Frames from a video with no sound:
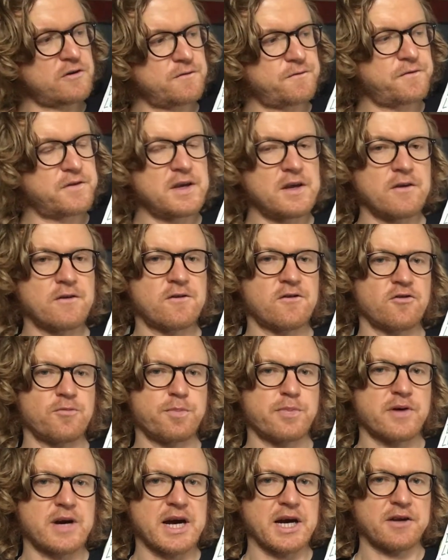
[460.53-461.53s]
of these
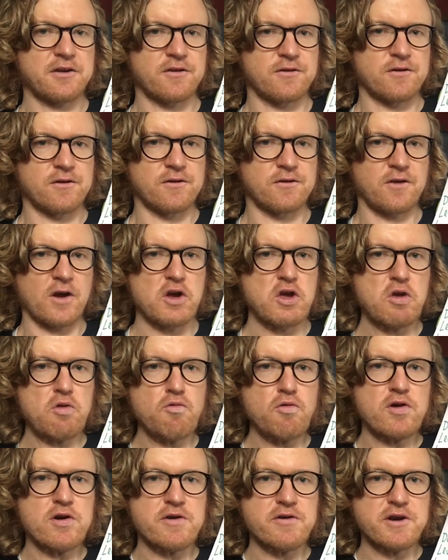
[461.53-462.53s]
practices are you
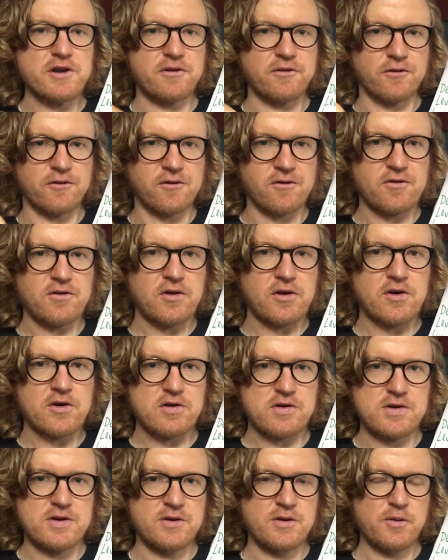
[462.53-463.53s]
going to
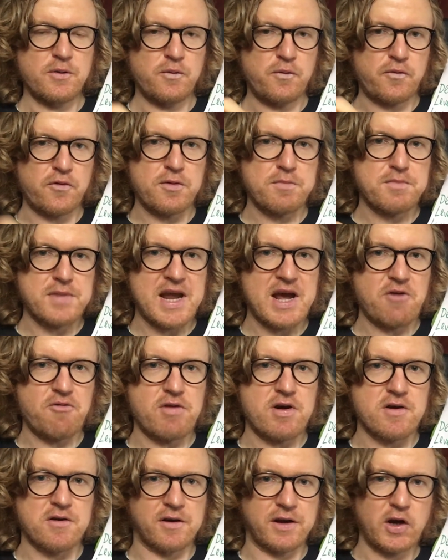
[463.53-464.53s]
start from now
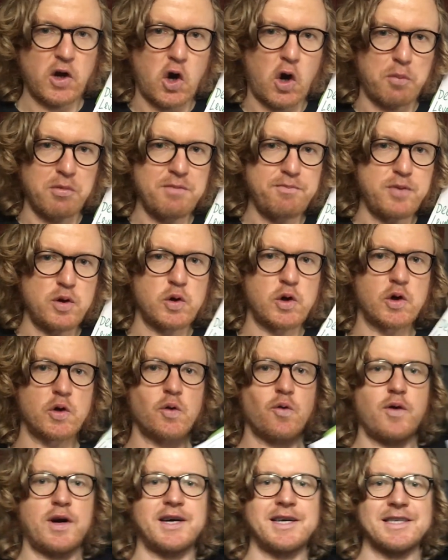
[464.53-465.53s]
on? Comment
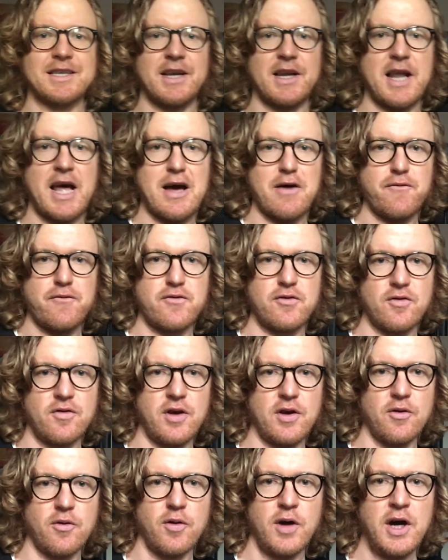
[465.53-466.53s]
below, I'd love to
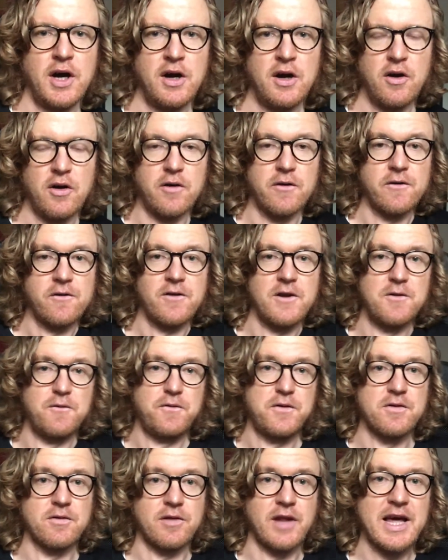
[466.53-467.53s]
know. Also,
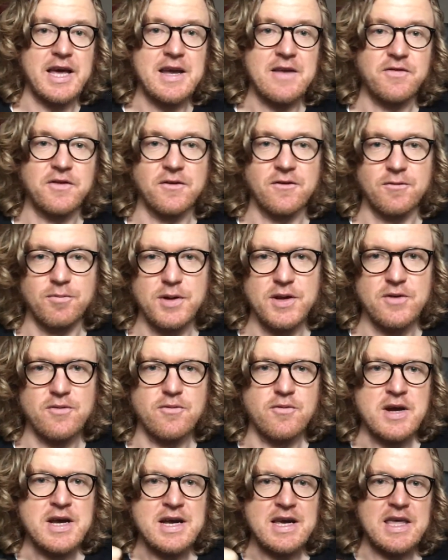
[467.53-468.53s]
if you like this
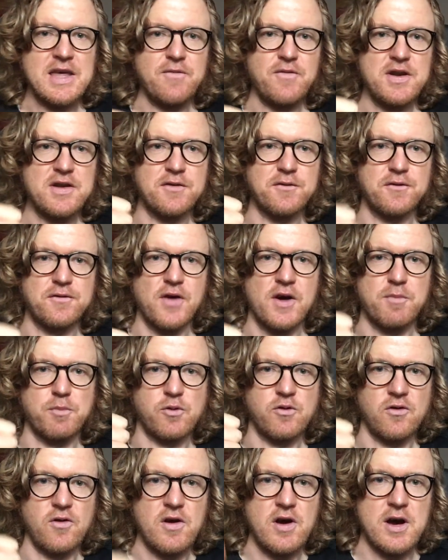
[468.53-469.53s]
video, give it a
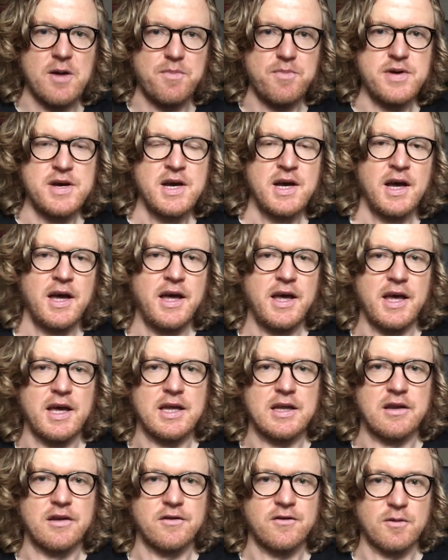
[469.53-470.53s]
thumbs up
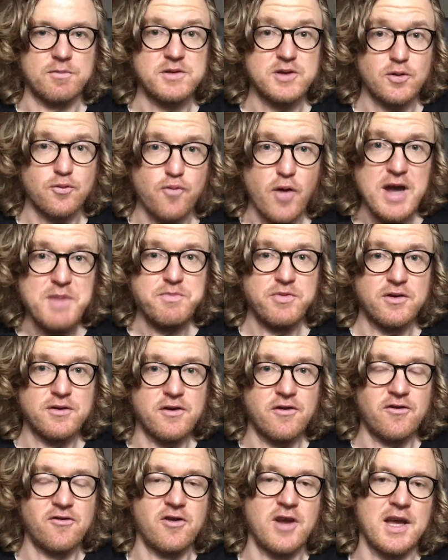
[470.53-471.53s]
and subscribe to
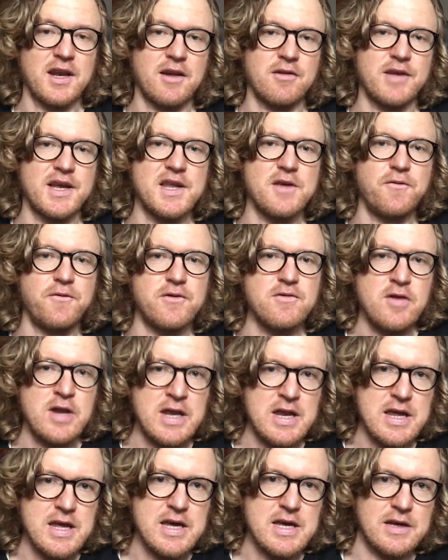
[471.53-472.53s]
this channel. And if you
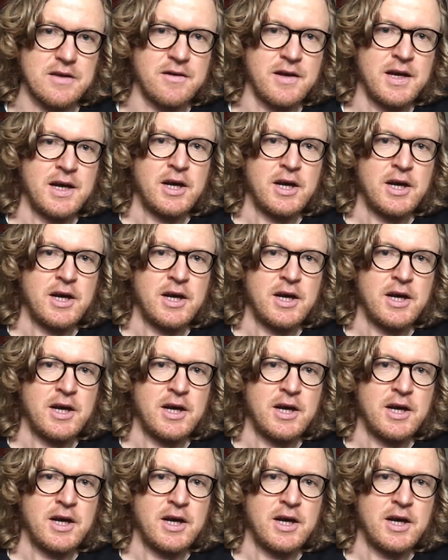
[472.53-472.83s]
did,